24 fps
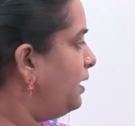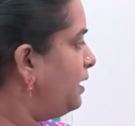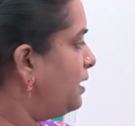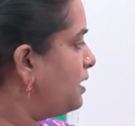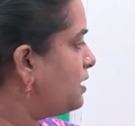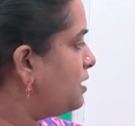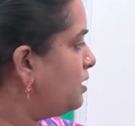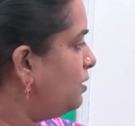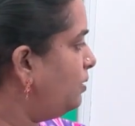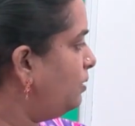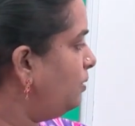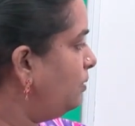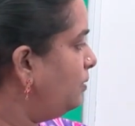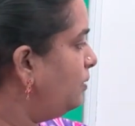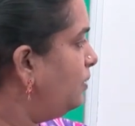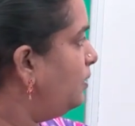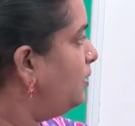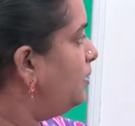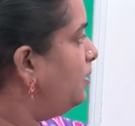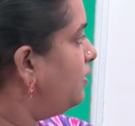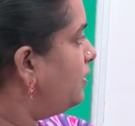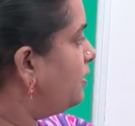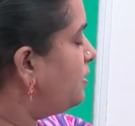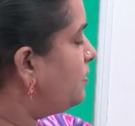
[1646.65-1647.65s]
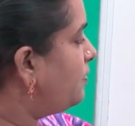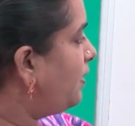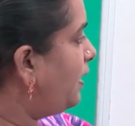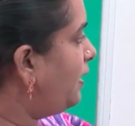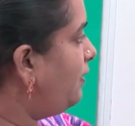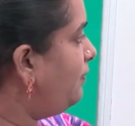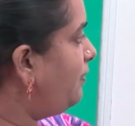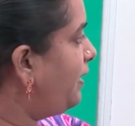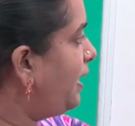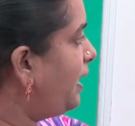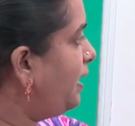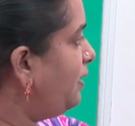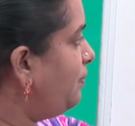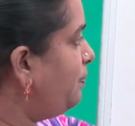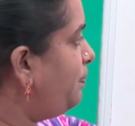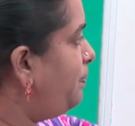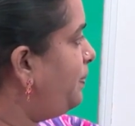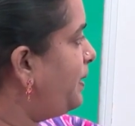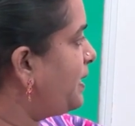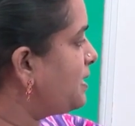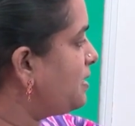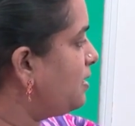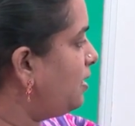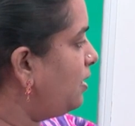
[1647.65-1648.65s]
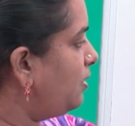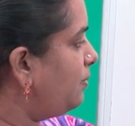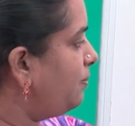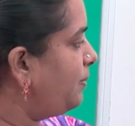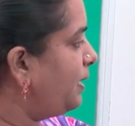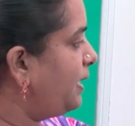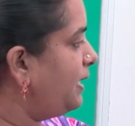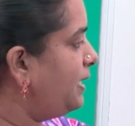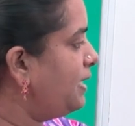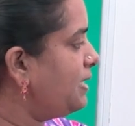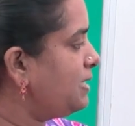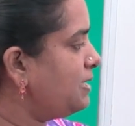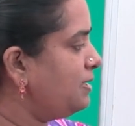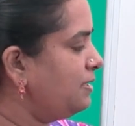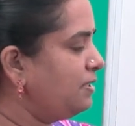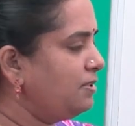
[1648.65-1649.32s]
So, 12a plus or minus